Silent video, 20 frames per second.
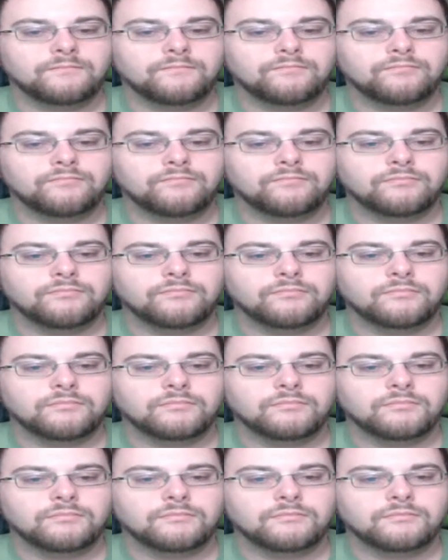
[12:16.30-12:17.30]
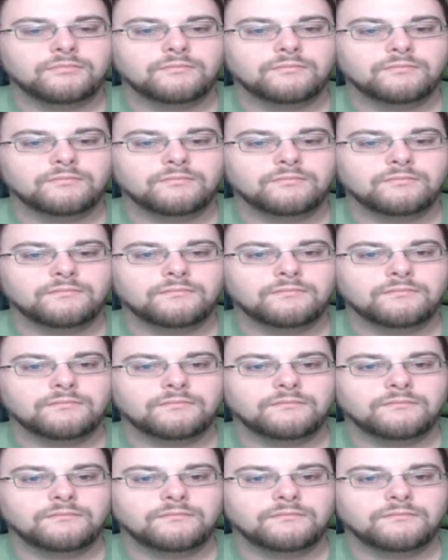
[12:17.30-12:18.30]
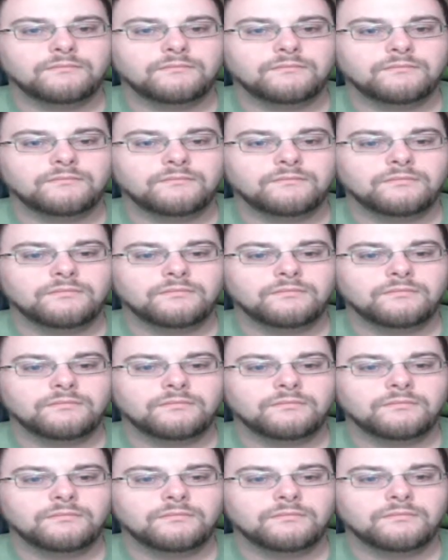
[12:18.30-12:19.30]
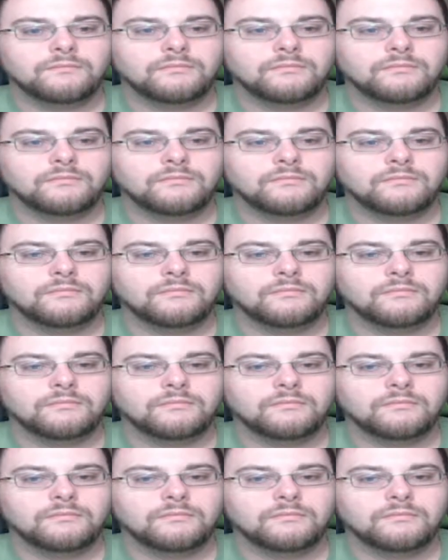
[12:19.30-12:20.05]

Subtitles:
(no one is talking)